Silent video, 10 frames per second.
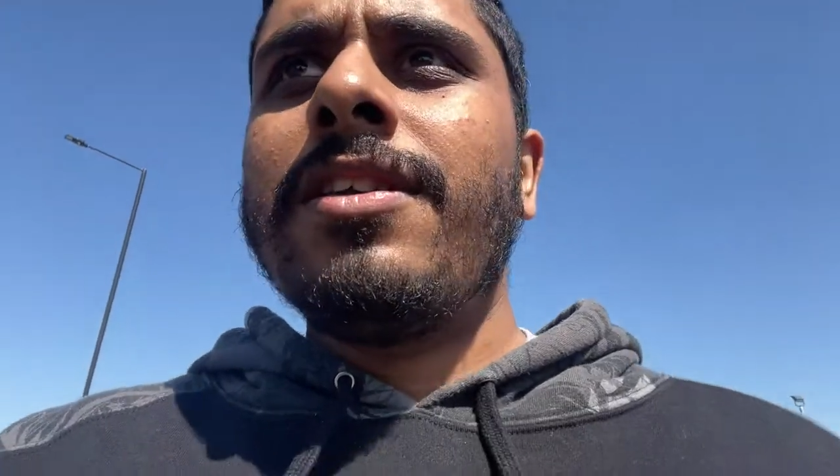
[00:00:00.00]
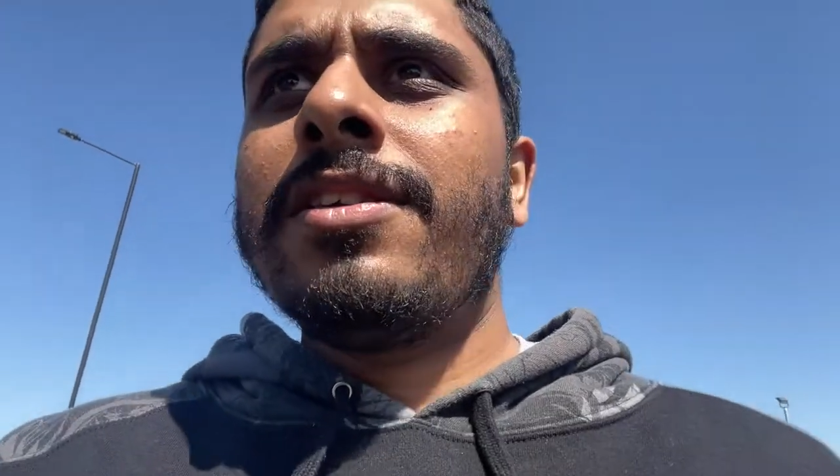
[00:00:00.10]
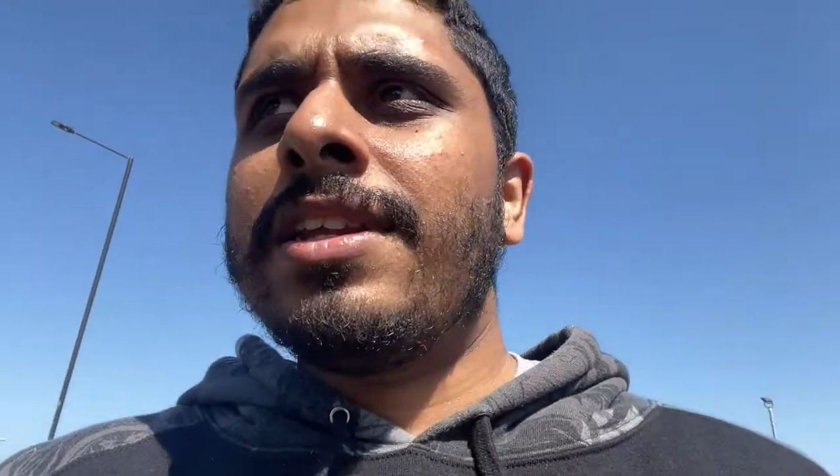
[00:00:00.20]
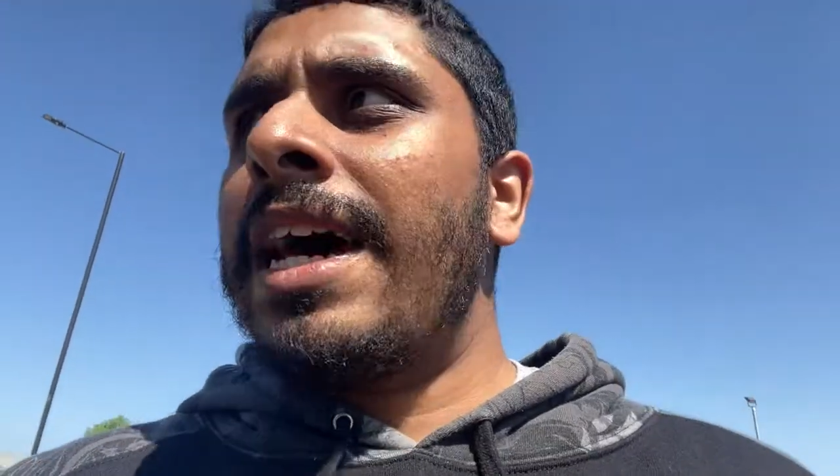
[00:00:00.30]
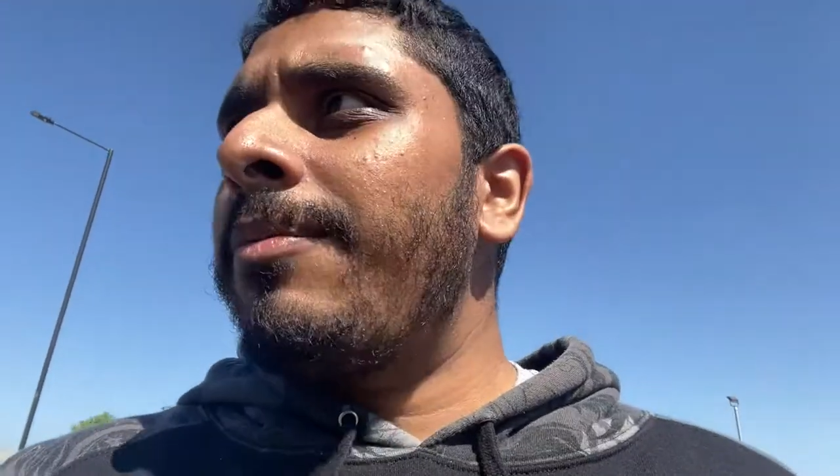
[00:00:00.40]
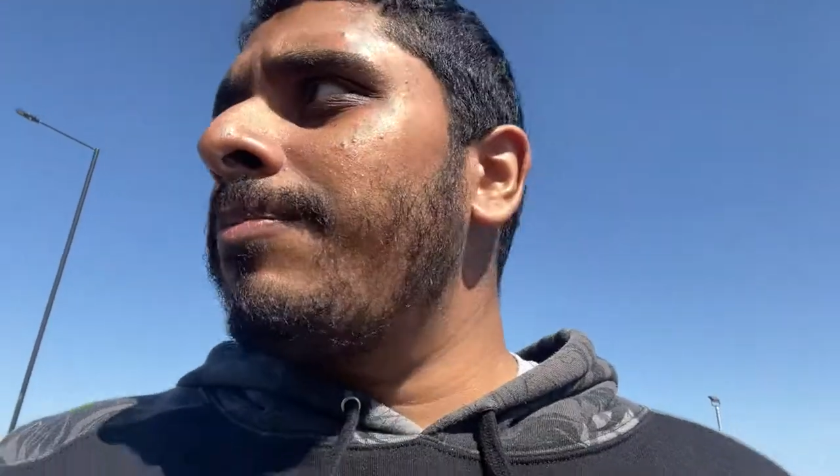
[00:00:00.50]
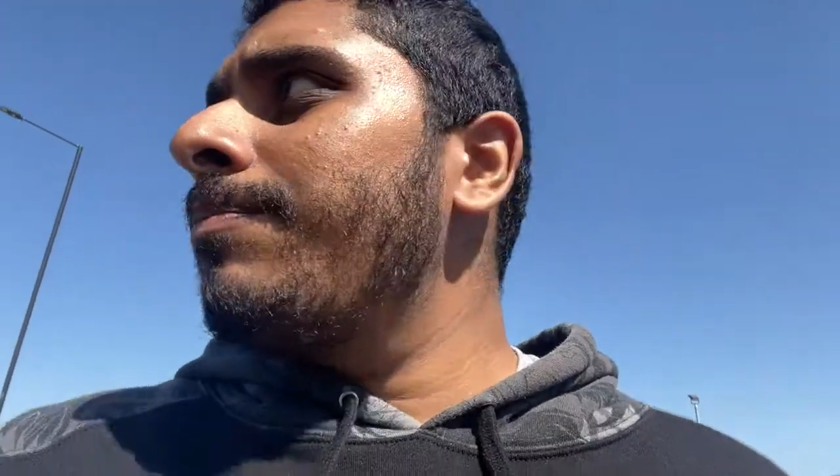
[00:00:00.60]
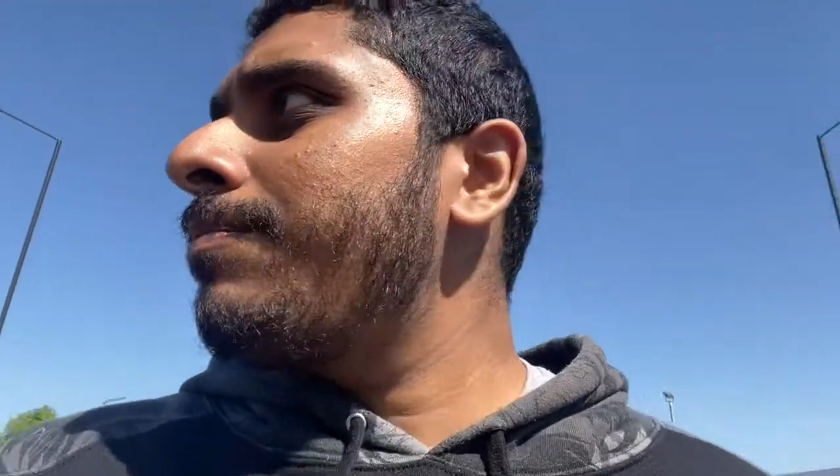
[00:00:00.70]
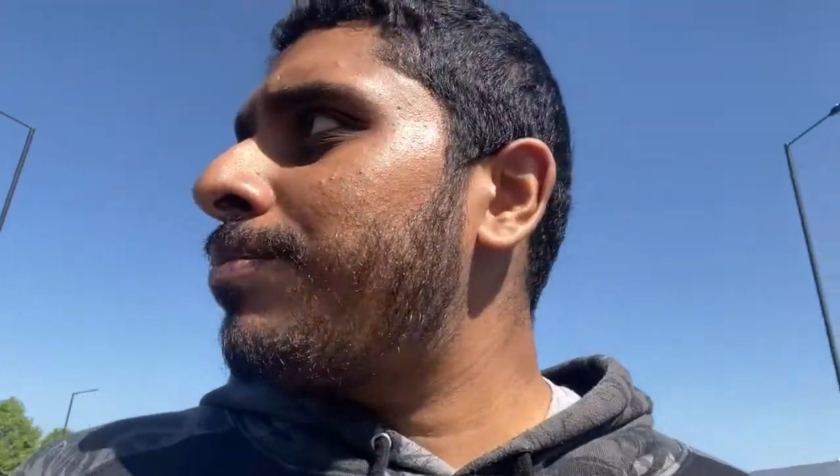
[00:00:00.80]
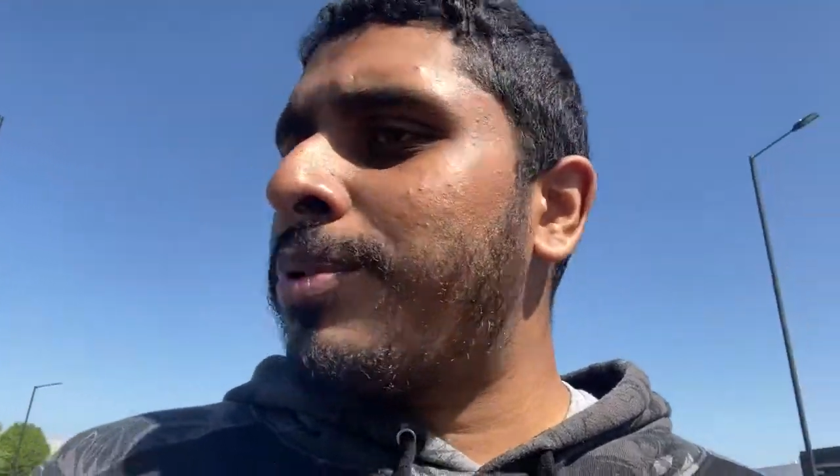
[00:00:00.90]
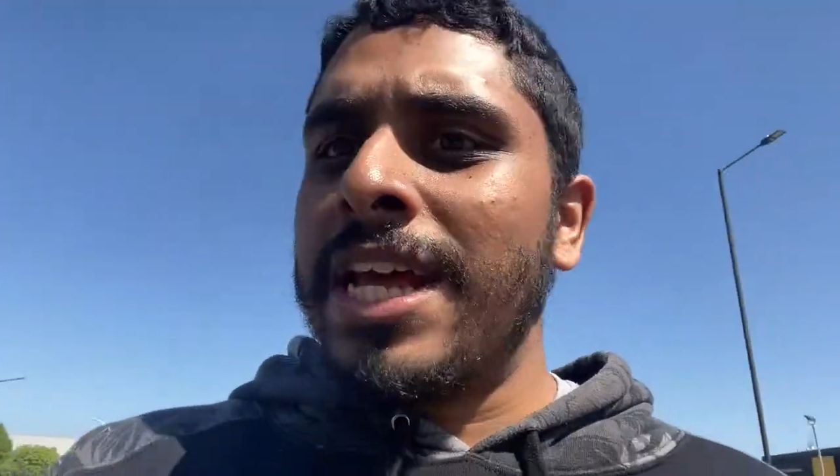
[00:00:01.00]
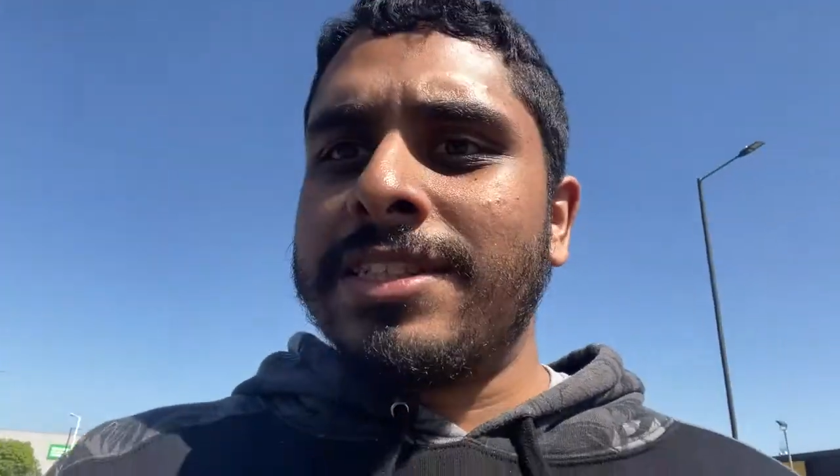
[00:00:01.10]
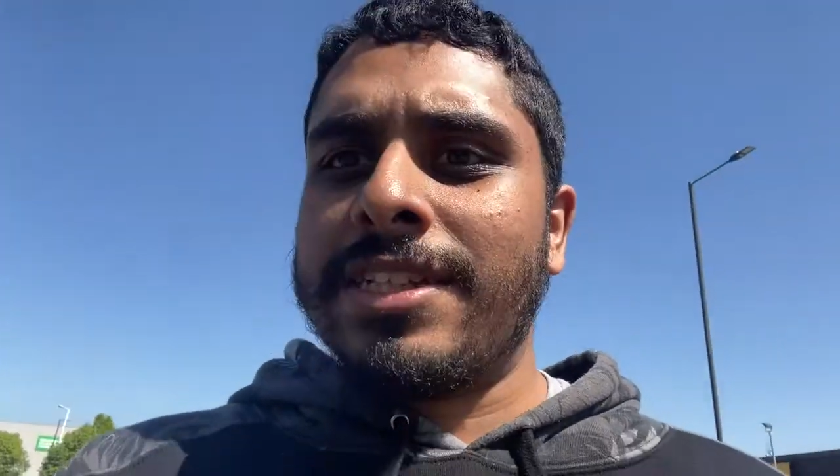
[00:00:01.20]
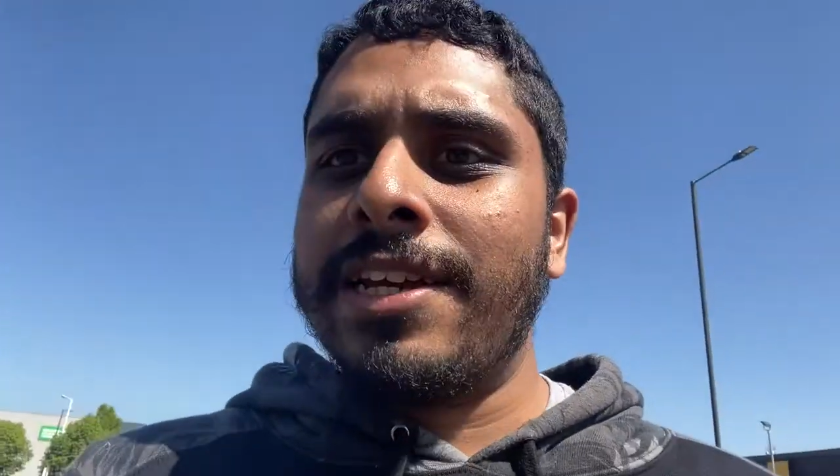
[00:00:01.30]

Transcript: the damn place they